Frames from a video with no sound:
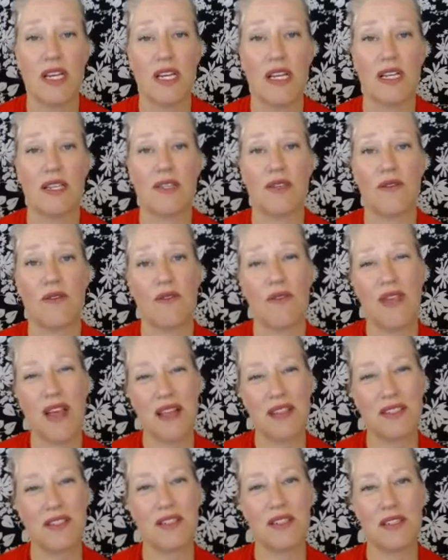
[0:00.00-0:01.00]
So
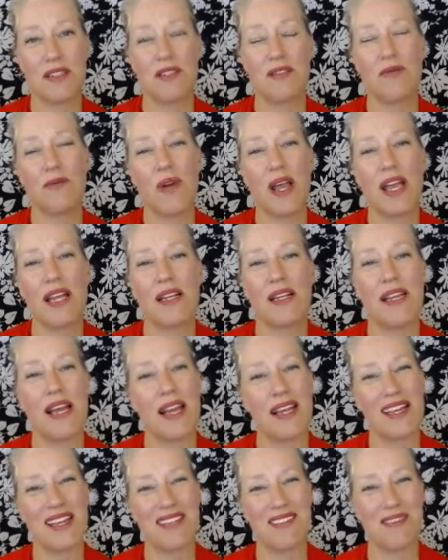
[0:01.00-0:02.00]
that's just a way to
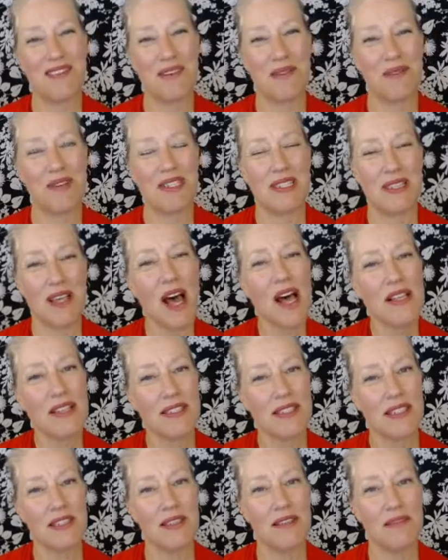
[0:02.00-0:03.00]
not get so
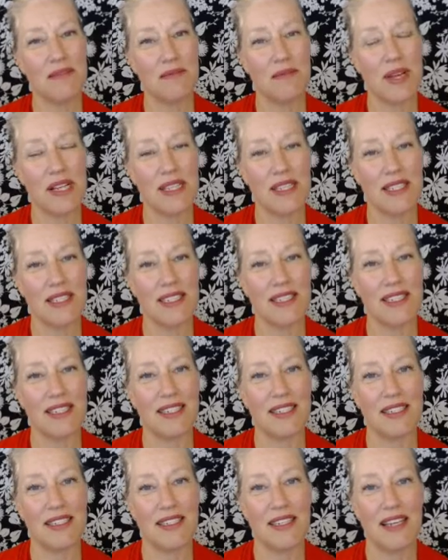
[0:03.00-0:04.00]
exhausted by
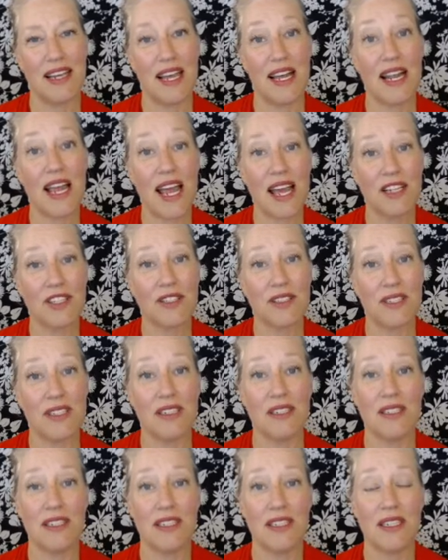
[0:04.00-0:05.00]
listening and
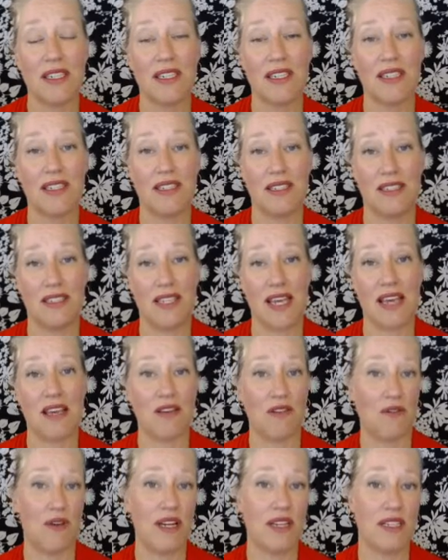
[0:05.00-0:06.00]
actually take a
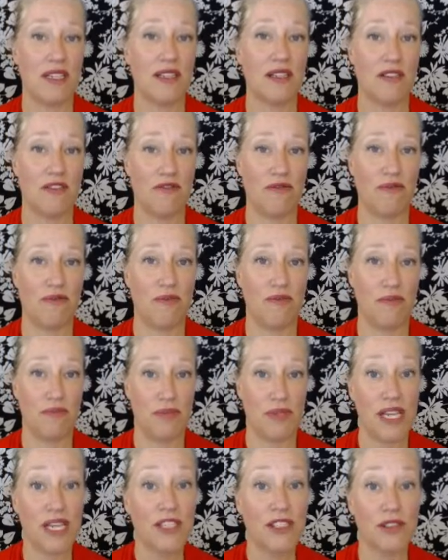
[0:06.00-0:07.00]
great deal of
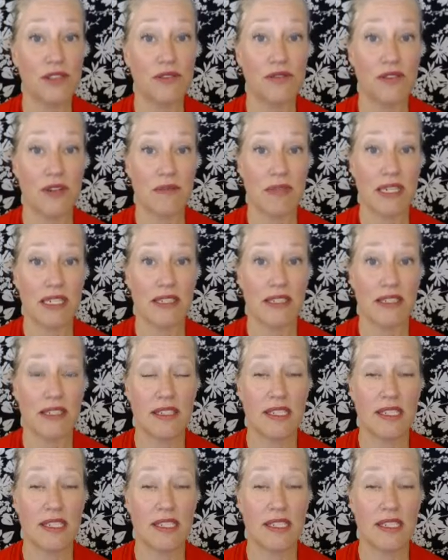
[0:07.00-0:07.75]
pleasure from it.